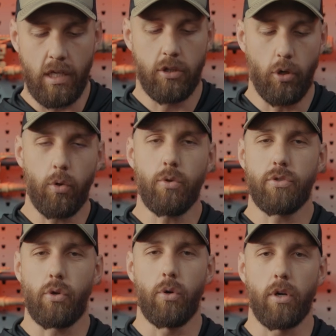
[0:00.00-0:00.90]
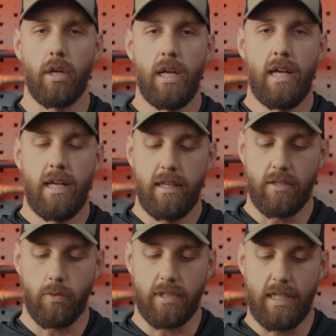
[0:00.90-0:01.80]
Total score,
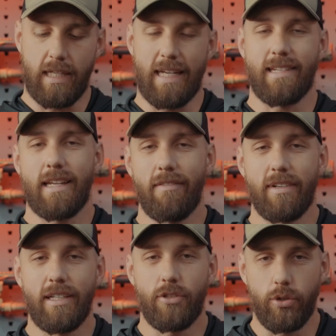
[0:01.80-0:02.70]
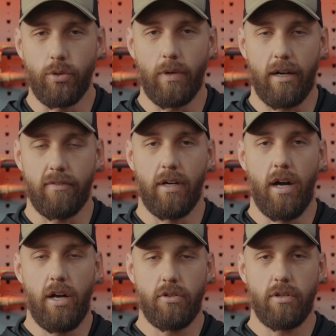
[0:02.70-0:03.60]
this one's getting a 72 out of
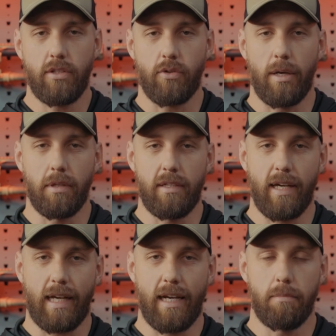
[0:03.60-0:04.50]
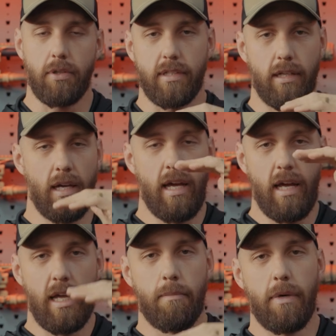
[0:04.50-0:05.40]
100. So I believe that kind of puts it
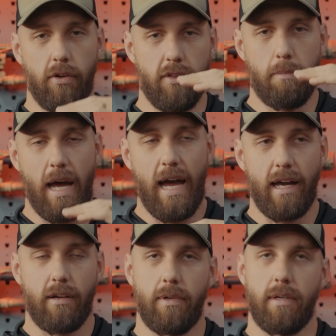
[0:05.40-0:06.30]
middle of the pack.